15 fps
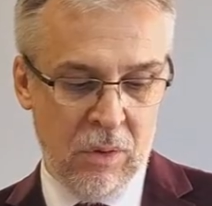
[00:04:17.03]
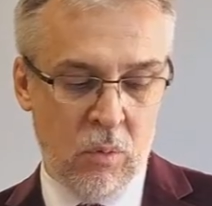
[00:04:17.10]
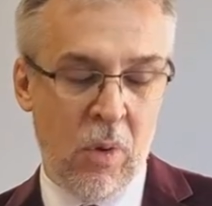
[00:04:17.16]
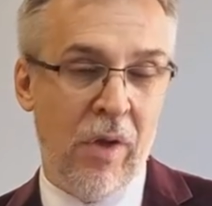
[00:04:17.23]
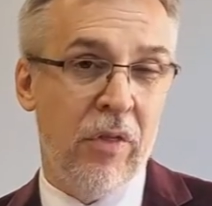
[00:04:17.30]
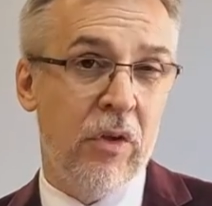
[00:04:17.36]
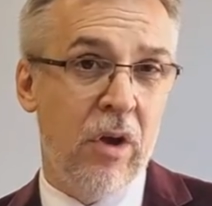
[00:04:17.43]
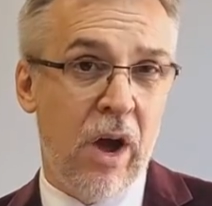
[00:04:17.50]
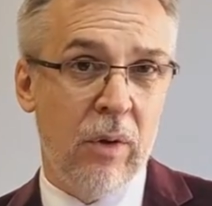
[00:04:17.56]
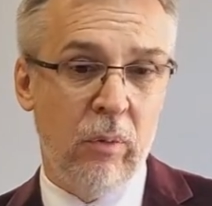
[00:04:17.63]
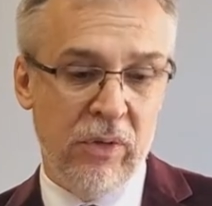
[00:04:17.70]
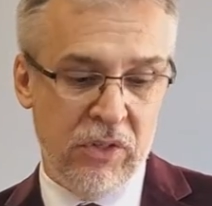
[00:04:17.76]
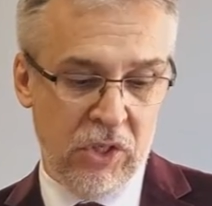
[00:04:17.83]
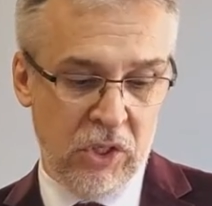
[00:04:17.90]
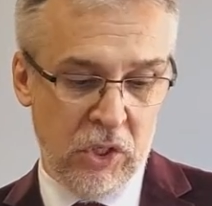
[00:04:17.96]
Rather, God
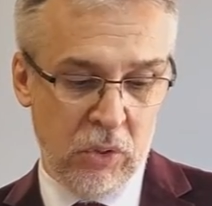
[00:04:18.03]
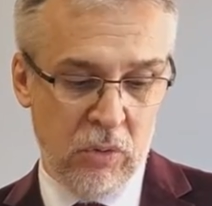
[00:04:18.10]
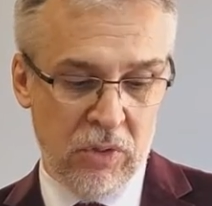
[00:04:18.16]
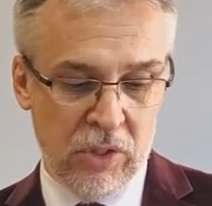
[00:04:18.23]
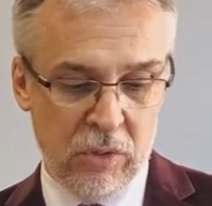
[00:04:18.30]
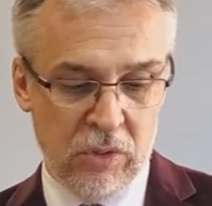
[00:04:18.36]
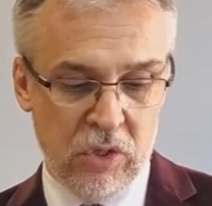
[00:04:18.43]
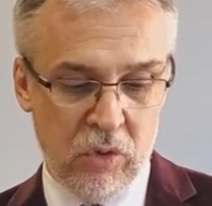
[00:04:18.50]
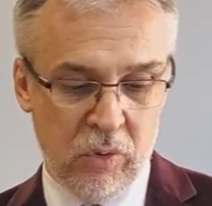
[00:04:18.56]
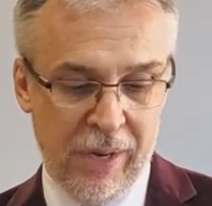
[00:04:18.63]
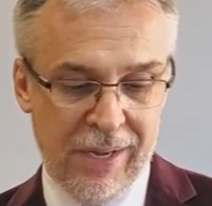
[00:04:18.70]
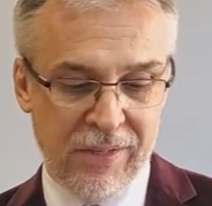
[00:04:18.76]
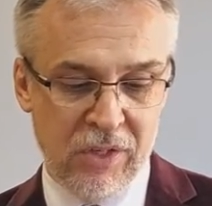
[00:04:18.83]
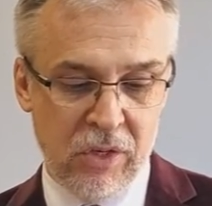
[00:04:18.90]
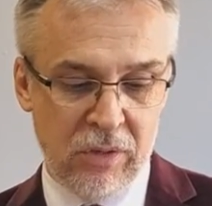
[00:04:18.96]
wants to use those
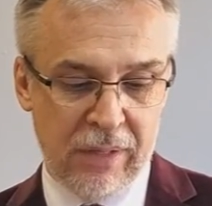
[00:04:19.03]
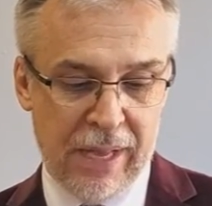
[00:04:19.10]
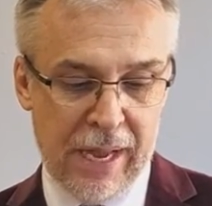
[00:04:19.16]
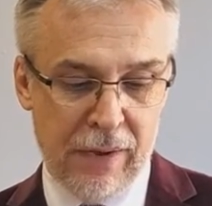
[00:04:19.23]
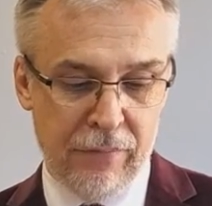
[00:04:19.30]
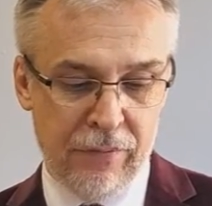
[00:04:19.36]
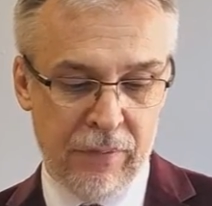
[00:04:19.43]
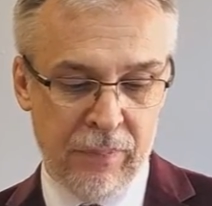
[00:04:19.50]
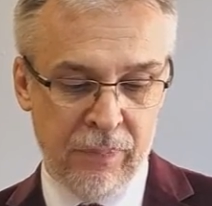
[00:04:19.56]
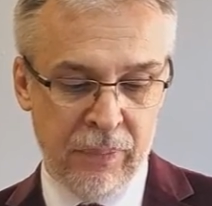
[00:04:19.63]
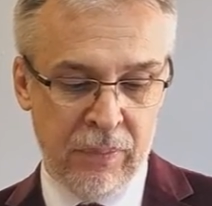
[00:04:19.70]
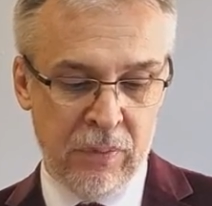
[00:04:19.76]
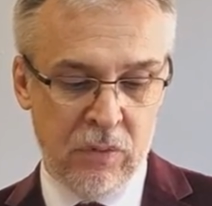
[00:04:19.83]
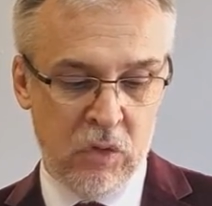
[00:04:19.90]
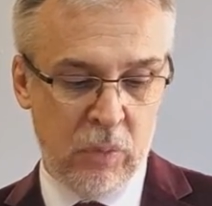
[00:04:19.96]
traits in your life
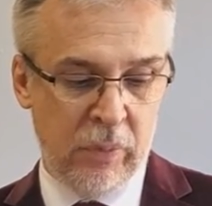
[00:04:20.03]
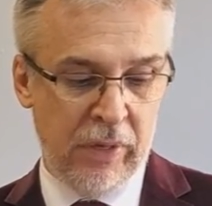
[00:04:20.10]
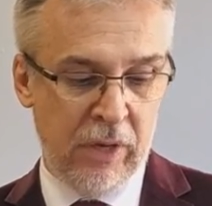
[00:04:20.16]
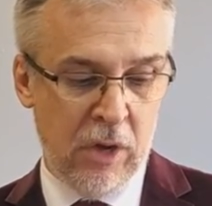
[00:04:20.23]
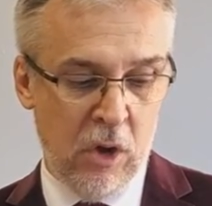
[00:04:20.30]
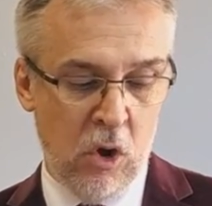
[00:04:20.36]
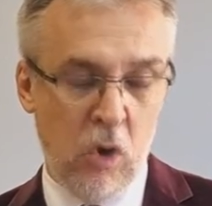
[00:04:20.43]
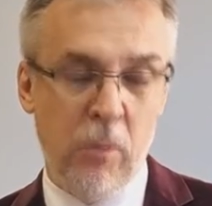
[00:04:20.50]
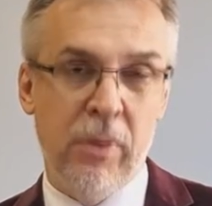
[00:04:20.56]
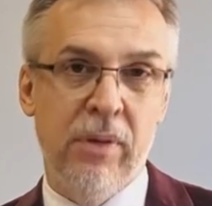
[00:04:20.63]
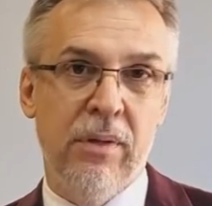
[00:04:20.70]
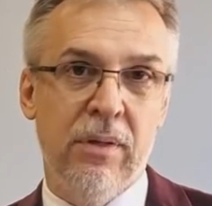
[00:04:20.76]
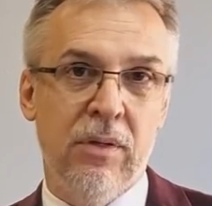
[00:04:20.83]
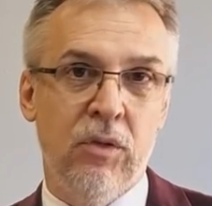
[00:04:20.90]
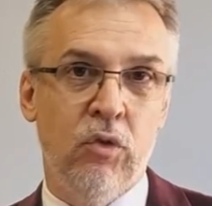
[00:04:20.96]
to bring
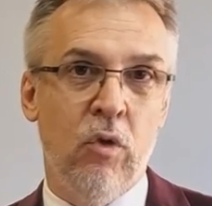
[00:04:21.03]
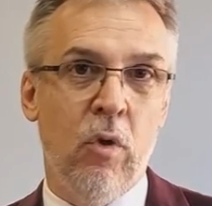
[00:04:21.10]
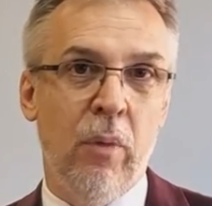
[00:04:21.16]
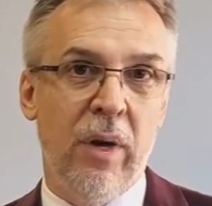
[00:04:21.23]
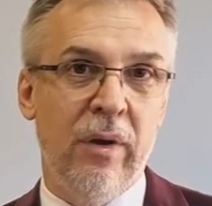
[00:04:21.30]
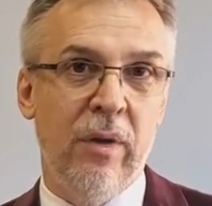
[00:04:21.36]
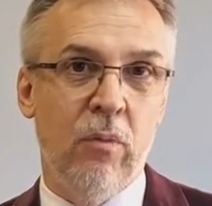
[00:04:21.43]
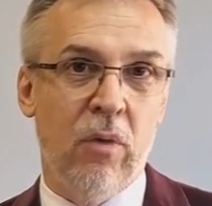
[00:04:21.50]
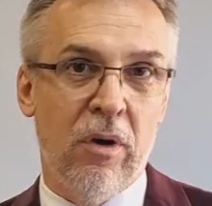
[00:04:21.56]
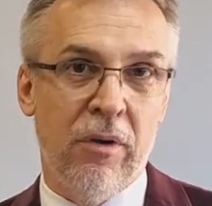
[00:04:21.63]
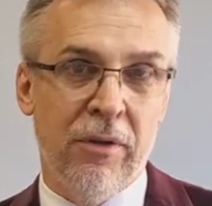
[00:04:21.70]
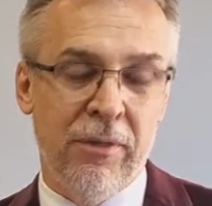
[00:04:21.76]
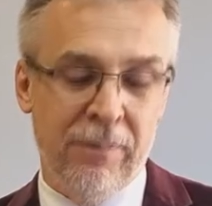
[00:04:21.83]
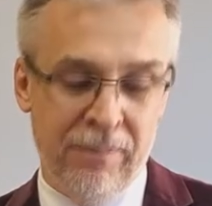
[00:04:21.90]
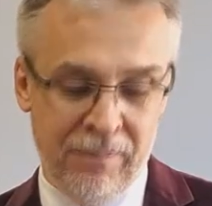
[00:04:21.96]
hope to a weary
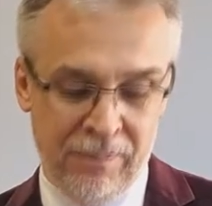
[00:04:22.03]
world.